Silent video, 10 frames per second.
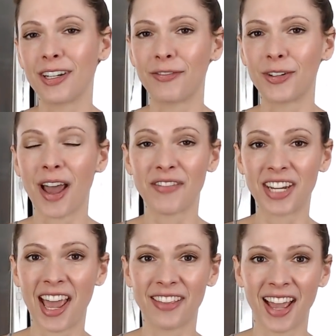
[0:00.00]
If you
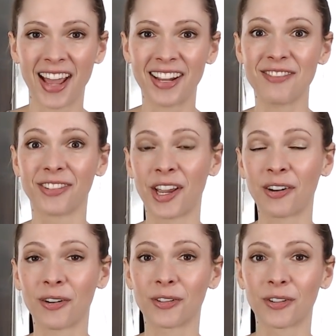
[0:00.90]
haven't had that and you
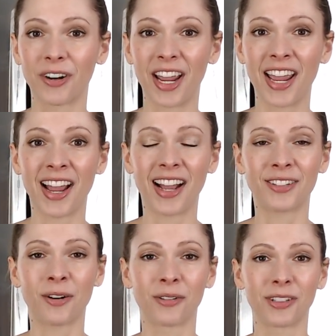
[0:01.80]
like Earl Grey, I
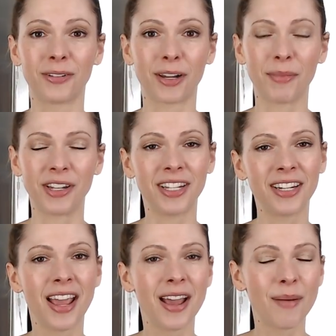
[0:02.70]
totally recommend it.